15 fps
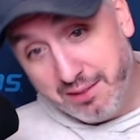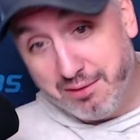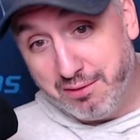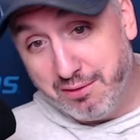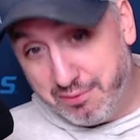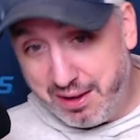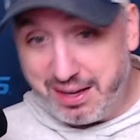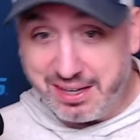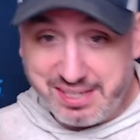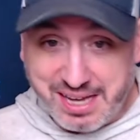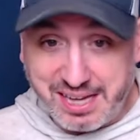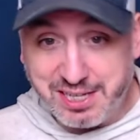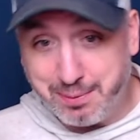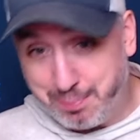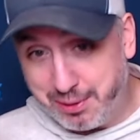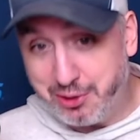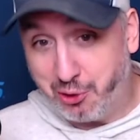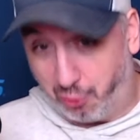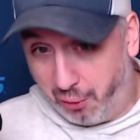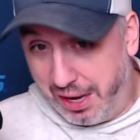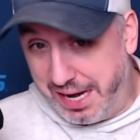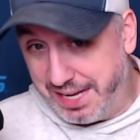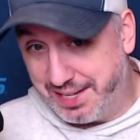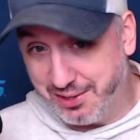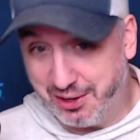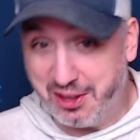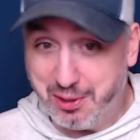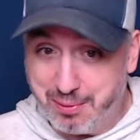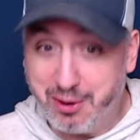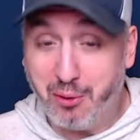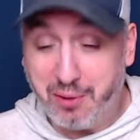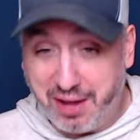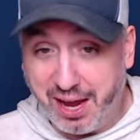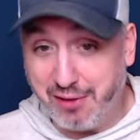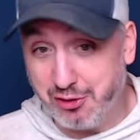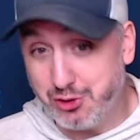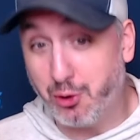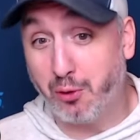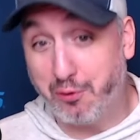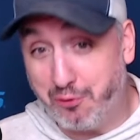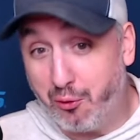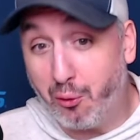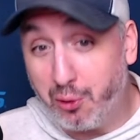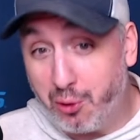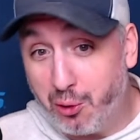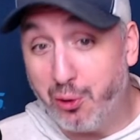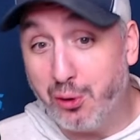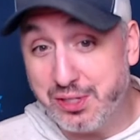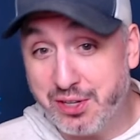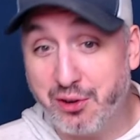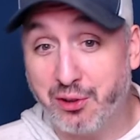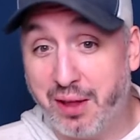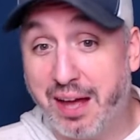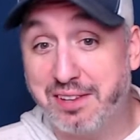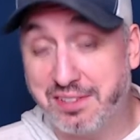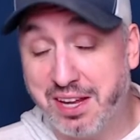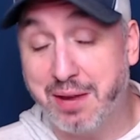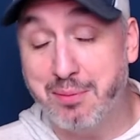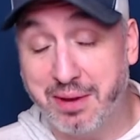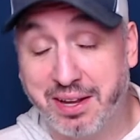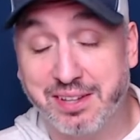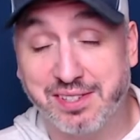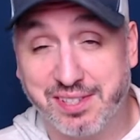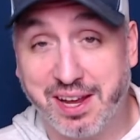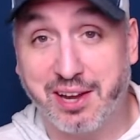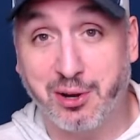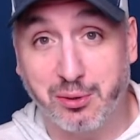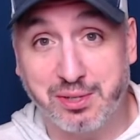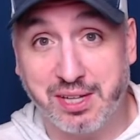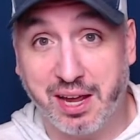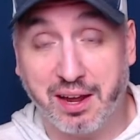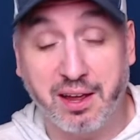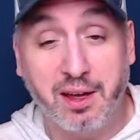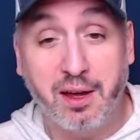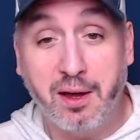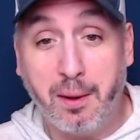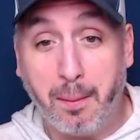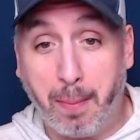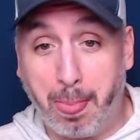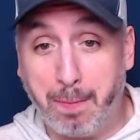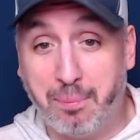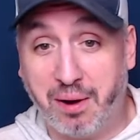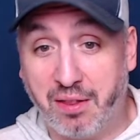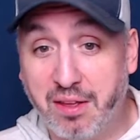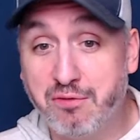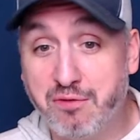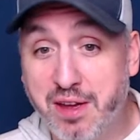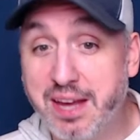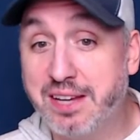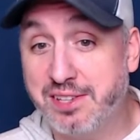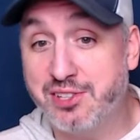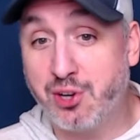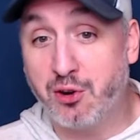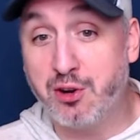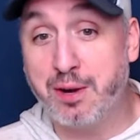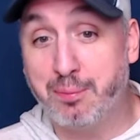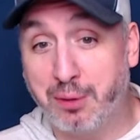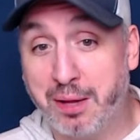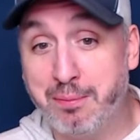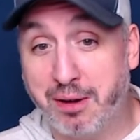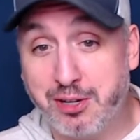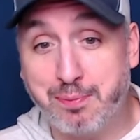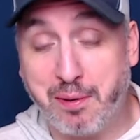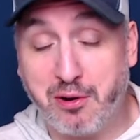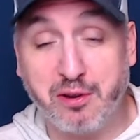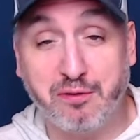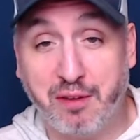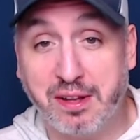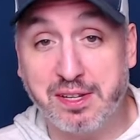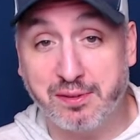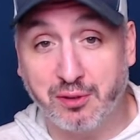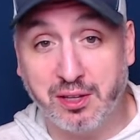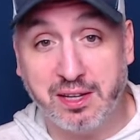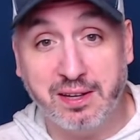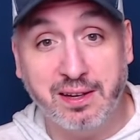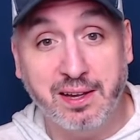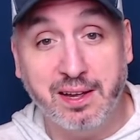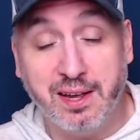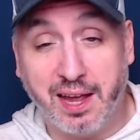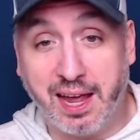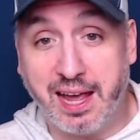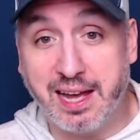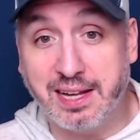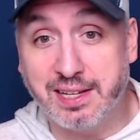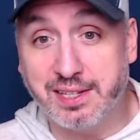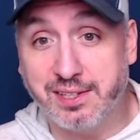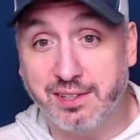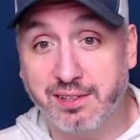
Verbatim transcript: Vegas hasn't been great. Okay, they've been okay. They scored four goals in their last game against San Jose. But I think Vegas is starting to play much better defensively. And